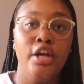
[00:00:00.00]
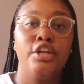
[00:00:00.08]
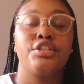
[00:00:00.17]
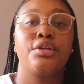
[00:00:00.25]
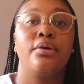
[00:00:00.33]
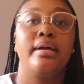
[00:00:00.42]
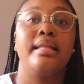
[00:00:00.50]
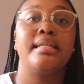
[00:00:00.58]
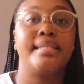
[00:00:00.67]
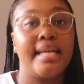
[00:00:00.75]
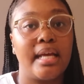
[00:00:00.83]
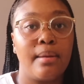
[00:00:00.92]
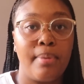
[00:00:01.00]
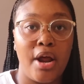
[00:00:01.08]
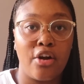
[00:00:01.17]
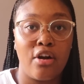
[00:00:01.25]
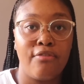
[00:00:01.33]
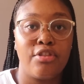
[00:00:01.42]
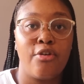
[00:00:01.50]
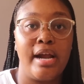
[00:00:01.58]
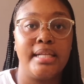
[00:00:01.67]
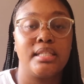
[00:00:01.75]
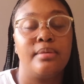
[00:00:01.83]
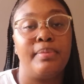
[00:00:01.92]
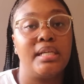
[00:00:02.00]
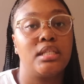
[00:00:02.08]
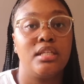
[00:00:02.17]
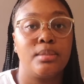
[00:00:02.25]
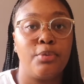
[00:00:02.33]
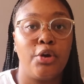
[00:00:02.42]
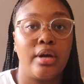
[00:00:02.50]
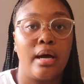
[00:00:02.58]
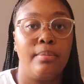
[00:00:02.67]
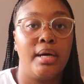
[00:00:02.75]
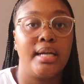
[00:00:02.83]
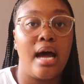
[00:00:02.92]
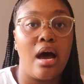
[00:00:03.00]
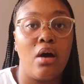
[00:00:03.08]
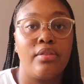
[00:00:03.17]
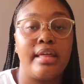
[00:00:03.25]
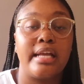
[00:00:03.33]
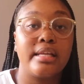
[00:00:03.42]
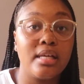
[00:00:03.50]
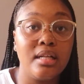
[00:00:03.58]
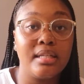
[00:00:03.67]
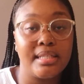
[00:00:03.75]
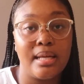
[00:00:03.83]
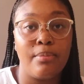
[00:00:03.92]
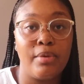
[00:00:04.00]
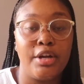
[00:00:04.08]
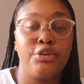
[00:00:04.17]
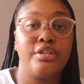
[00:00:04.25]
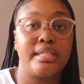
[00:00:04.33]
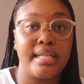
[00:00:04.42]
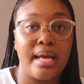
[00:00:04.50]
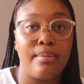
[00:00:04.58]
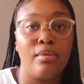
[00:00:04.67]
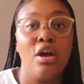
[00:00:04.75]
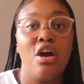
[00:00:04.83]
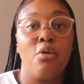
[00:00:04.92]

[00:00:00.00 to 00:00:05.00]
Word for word: So in the second paragraph, the writer basically spoke about how they had killed someone whose name